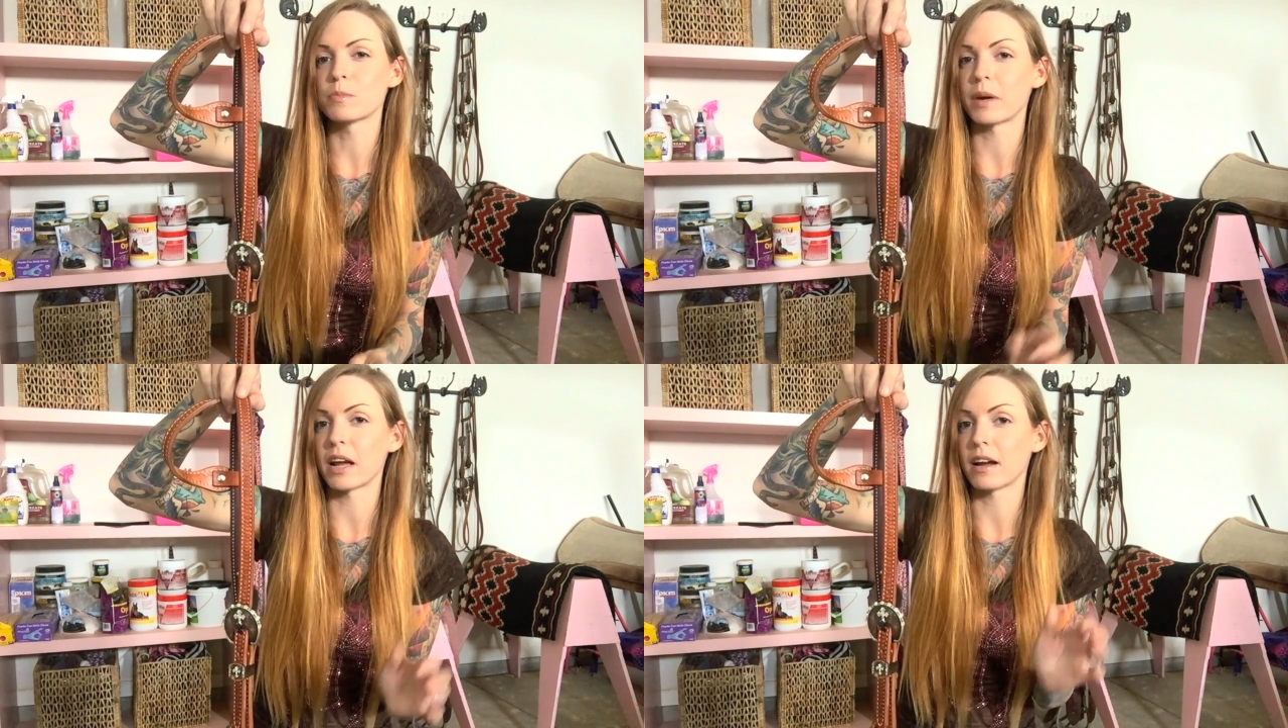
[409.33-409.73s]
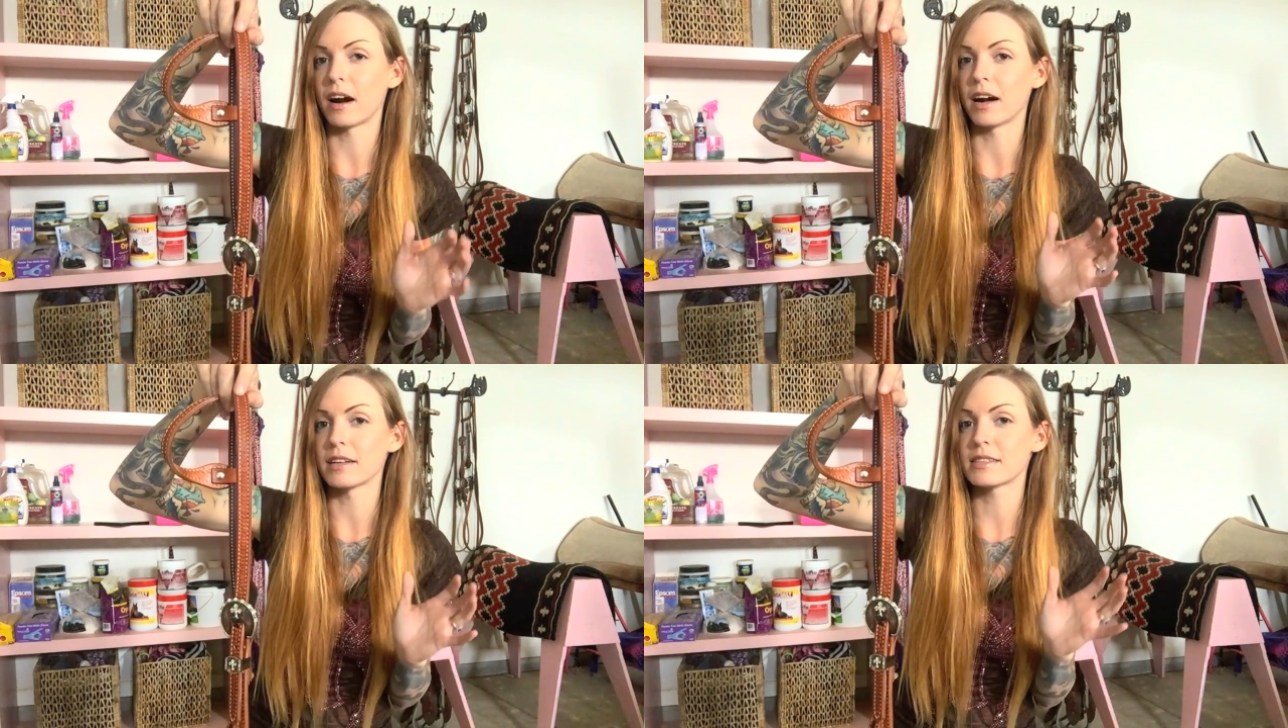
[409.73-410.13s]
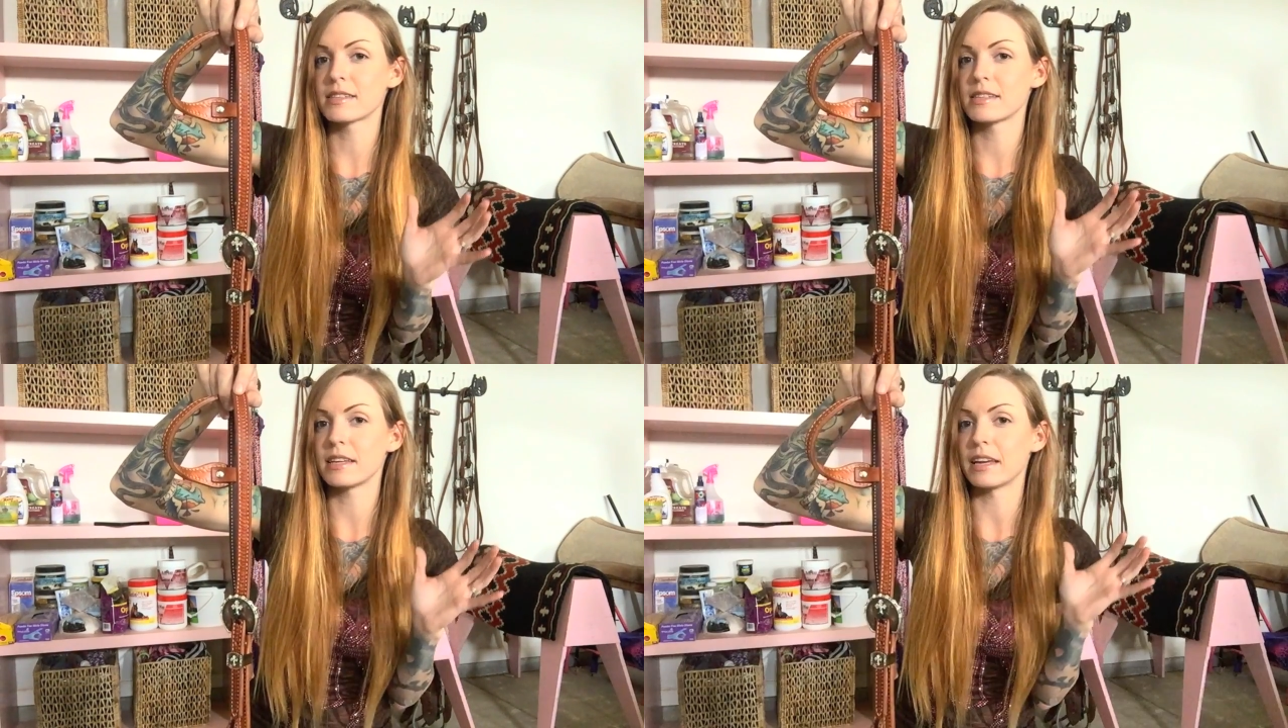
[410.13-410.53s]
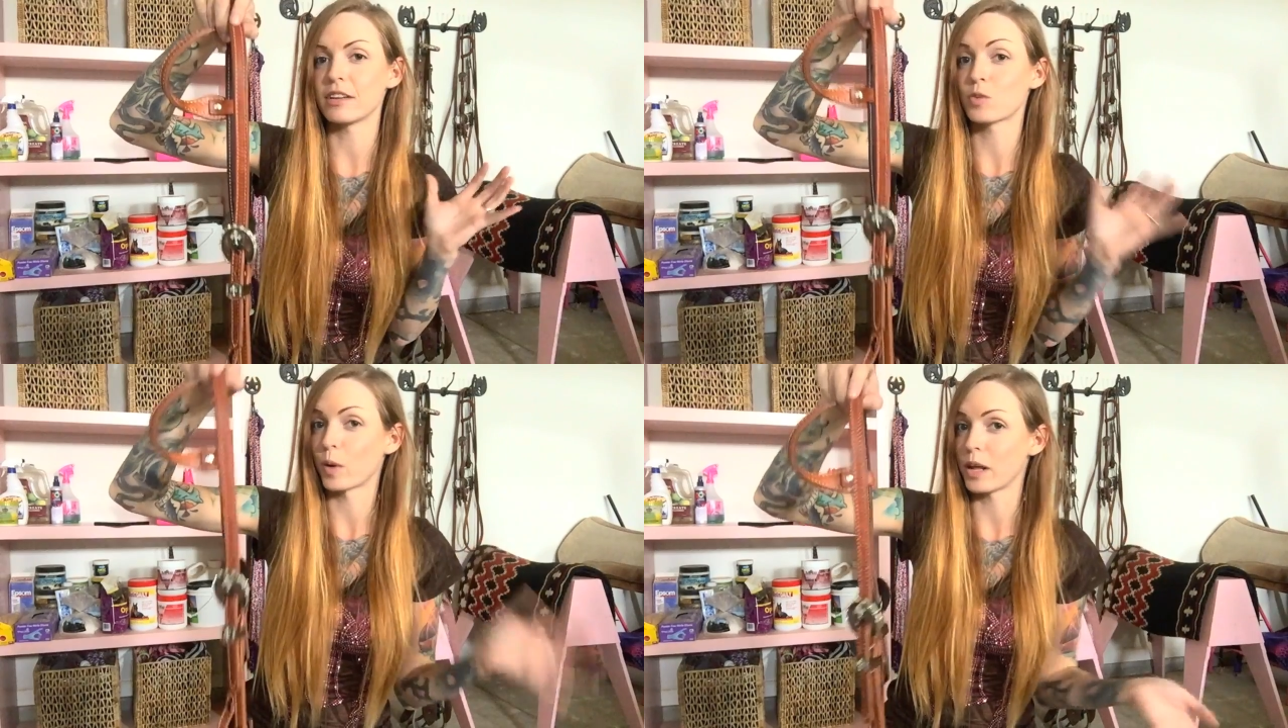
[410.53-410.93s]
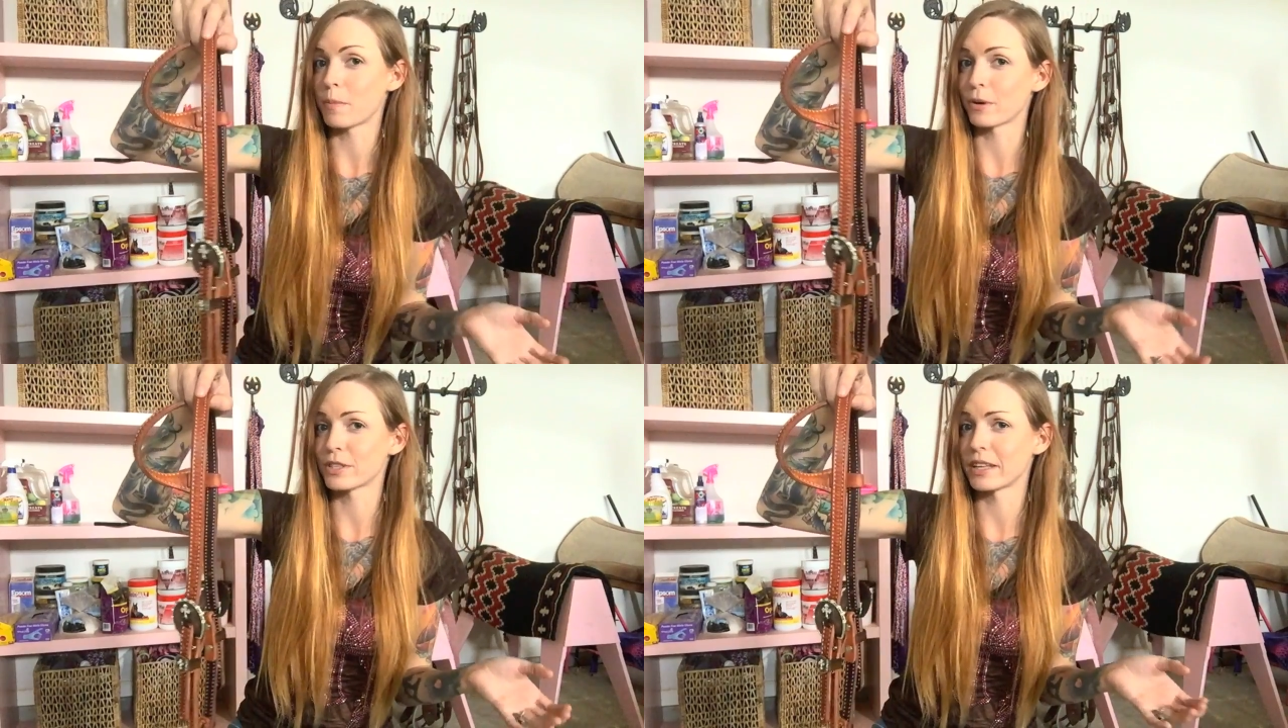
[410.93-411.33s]
but I got it
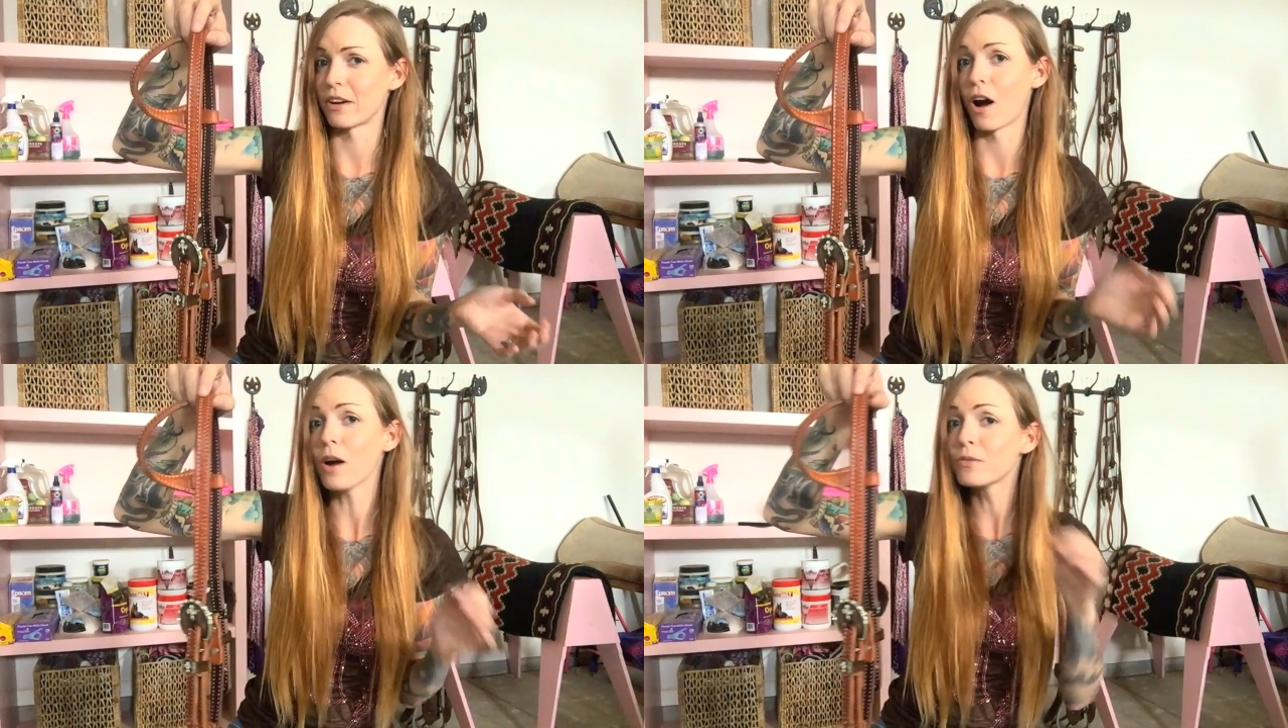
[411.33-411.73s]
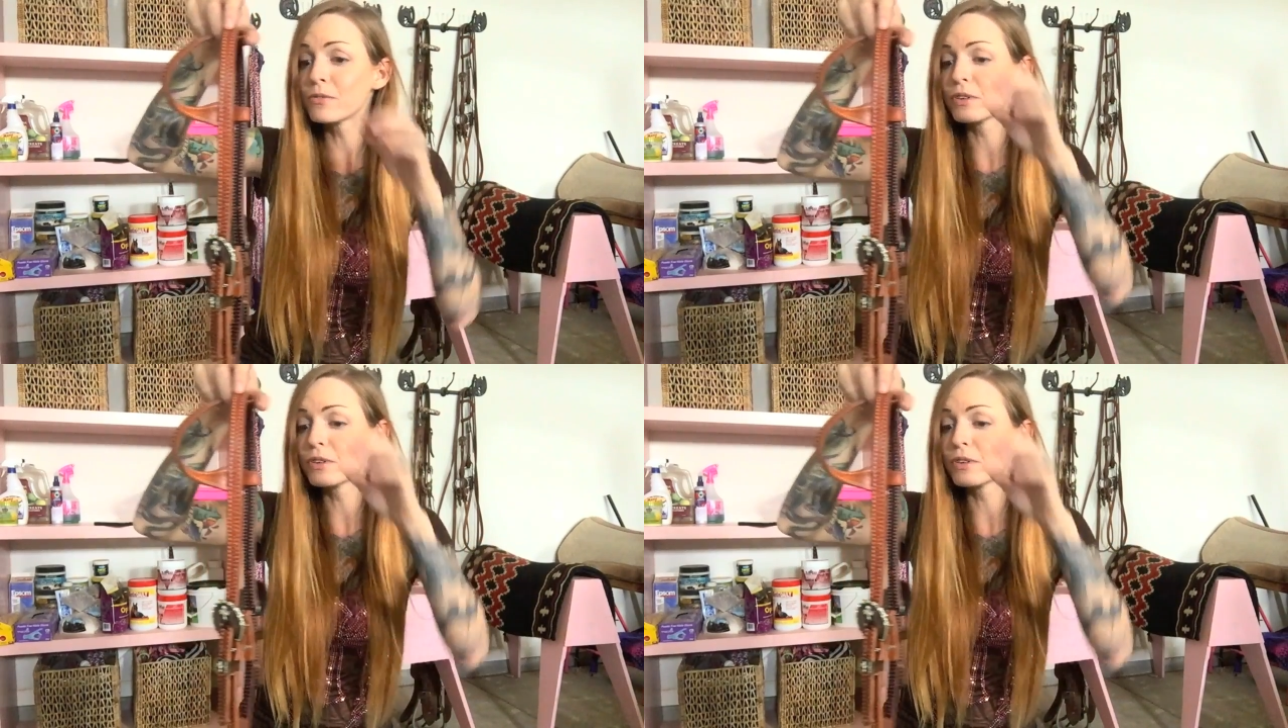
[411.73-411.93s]
20% off.